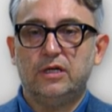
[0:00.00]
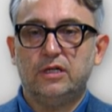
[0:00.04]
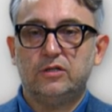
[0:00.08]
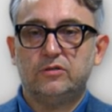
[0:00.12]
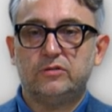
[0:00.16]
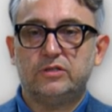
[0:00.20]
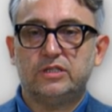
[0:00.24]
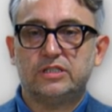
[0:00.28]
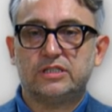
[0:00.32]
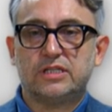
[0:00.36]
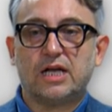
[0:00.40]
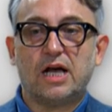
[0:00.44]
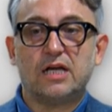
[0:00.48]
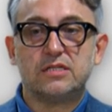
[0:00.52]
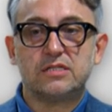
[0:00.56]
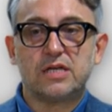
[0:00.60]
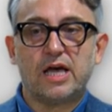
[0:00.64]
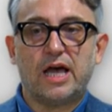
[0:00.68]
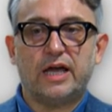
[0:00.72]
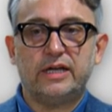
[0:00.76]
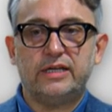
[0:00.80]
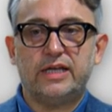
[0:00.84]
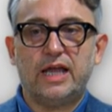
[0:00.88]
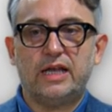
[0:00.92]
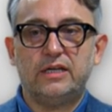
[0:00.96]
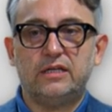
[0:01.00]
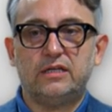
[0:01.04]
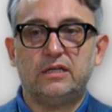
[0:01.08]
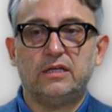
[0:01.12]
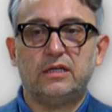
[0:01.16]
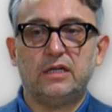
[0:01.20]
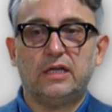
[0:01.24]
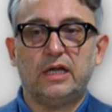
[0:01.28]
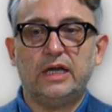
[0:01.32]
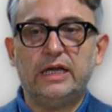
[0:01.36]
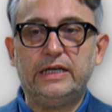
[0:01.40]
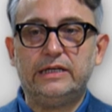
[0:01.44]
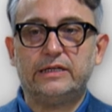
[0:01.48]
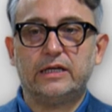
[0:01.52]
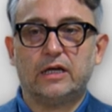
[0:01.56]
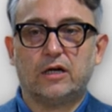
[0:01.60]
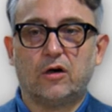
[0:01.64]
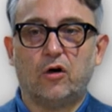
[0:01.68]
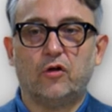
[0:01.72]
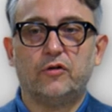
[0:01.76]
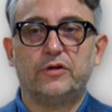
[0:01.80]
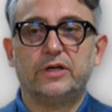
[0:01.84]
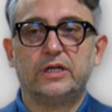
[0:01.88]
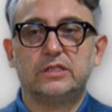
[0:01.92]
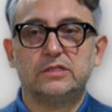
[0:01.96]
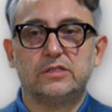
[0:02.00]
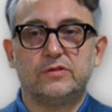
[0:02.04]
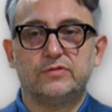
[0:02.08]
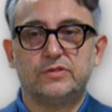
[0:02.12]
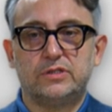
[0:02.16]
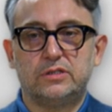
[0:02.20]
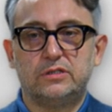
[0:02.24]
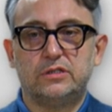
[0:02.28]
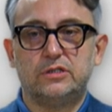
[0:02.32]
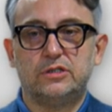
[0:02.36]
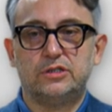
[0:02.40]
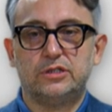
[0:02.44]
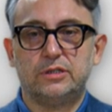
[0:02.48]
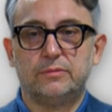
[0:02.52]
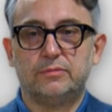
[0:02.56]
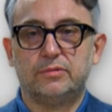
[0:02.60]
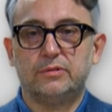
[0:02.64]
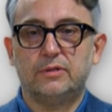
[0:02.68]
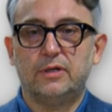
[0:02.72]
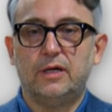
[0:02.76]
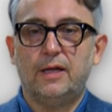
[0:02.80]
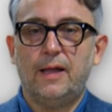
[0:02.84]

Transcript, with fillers: to discuss identity in the context of citizenship.